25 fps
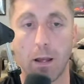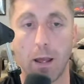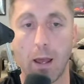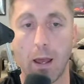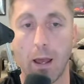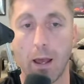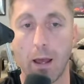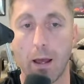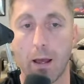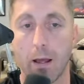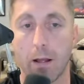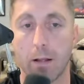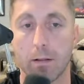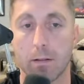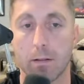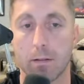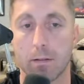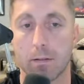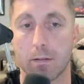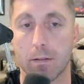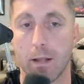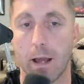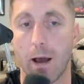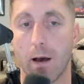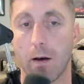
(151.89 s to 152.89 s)

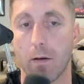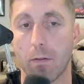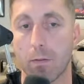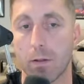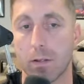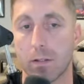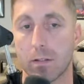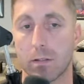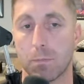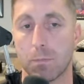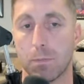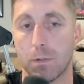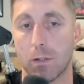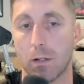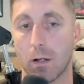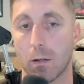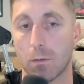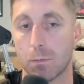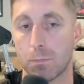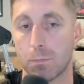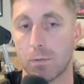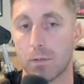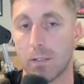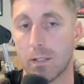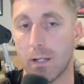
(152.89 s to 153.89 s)
and now this
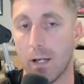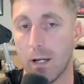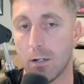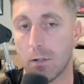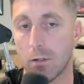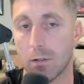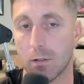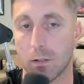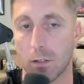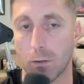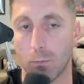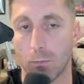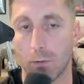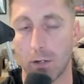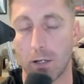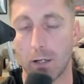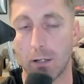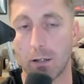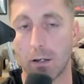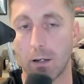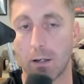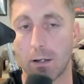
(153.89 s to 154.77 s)
becomes potentially weak.